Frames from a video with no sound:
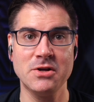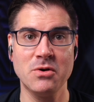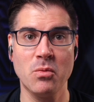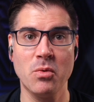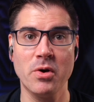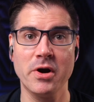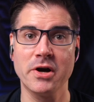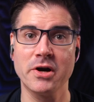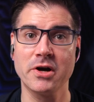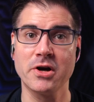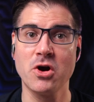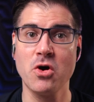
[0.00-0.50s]

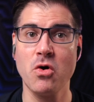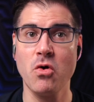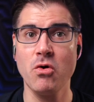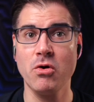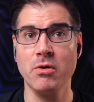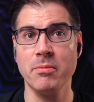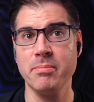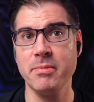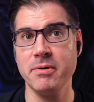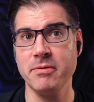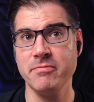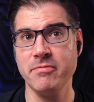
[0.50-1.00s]
where
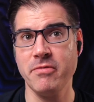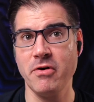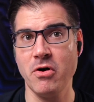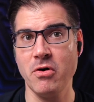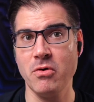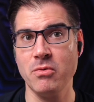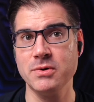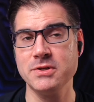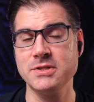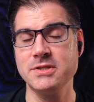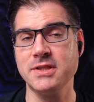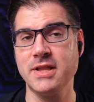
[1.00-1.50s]
CorpInfo
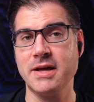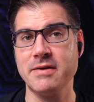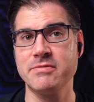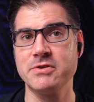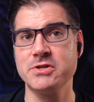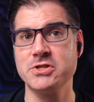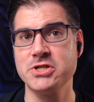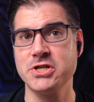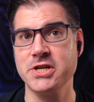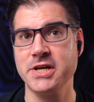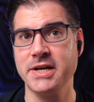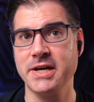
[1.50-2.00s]
was
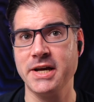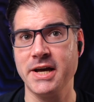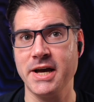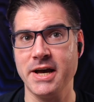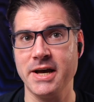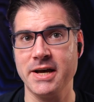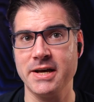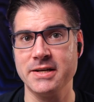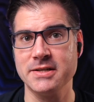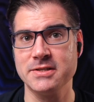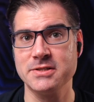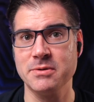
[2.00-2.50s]
leveraging
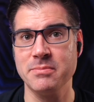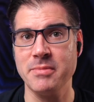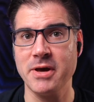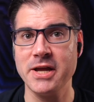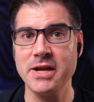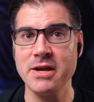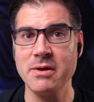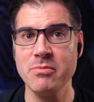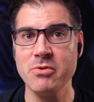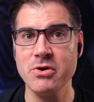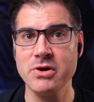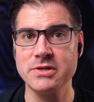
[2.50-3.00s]
some
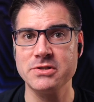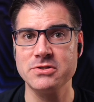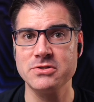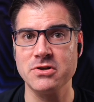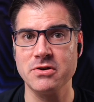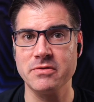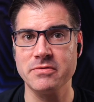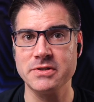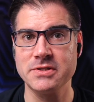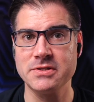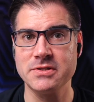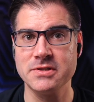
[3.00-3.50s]
AWS
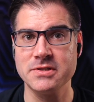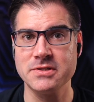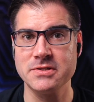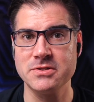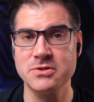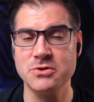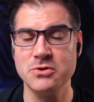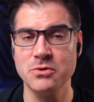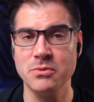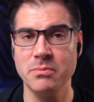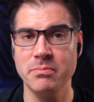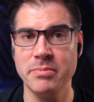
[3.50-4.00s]
services
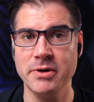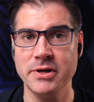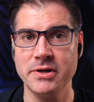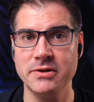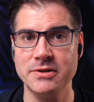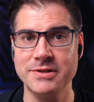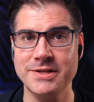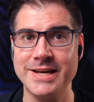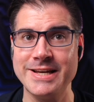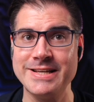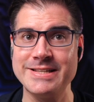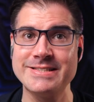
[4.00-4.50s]
to build
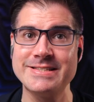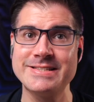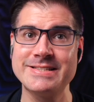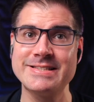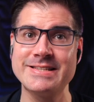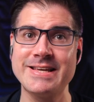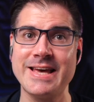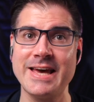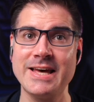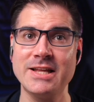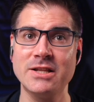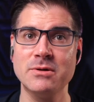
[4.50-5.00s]
a
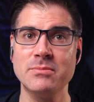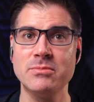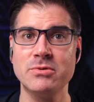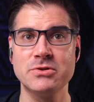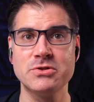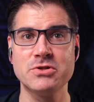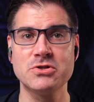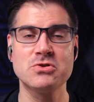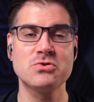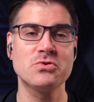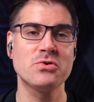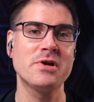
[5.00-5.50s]
scalable
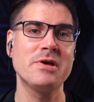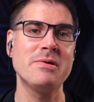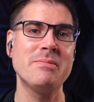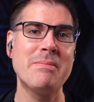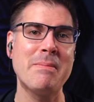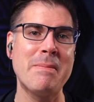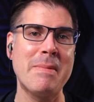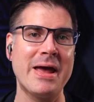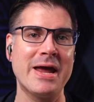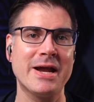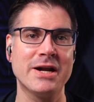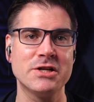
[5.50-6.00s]
stream
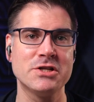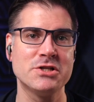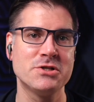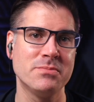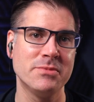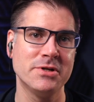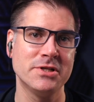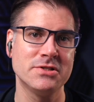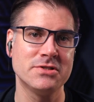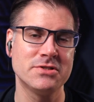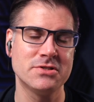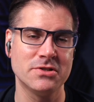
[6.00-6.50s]

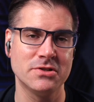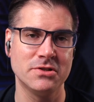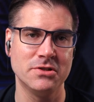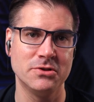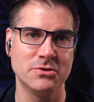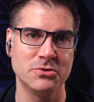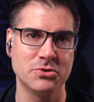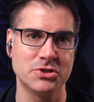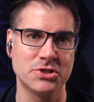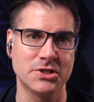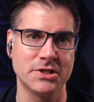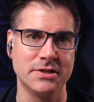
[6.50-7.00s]
management
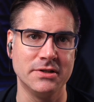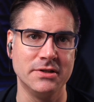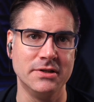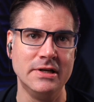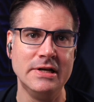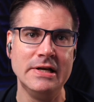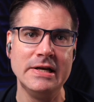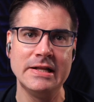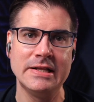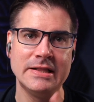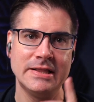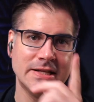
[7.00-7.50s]
solution.
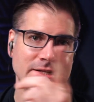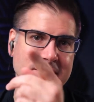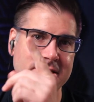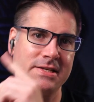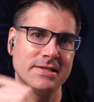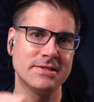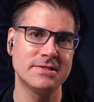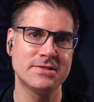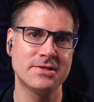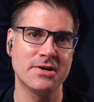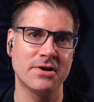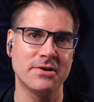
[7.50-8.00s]
Let's get
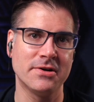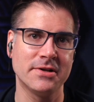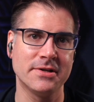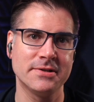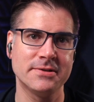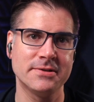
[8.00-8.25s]
started.